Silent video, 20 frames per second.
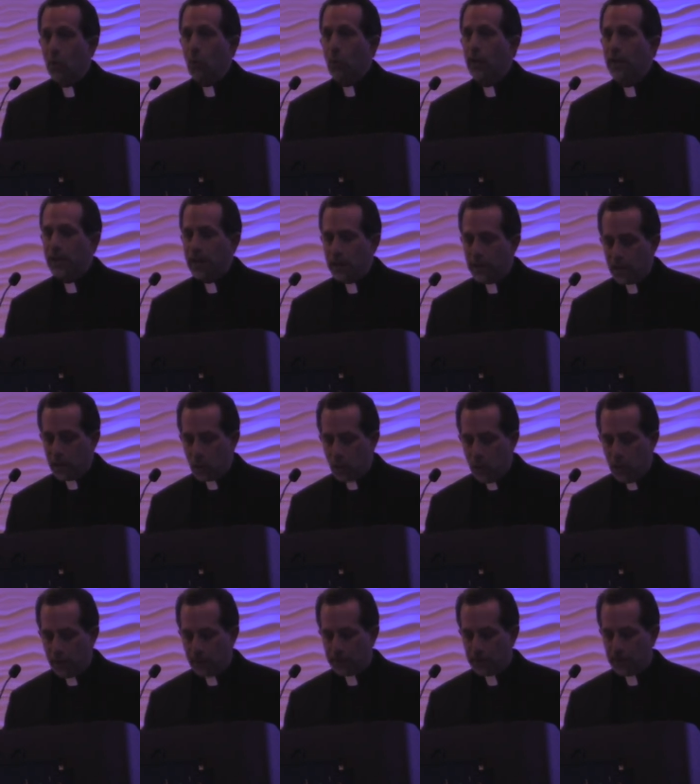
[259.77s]
we can
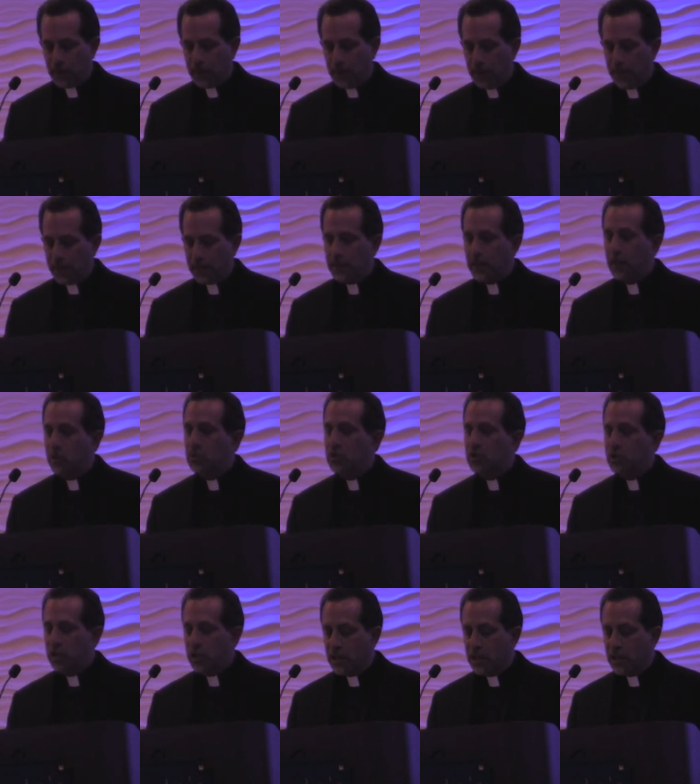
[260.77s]
equip young adults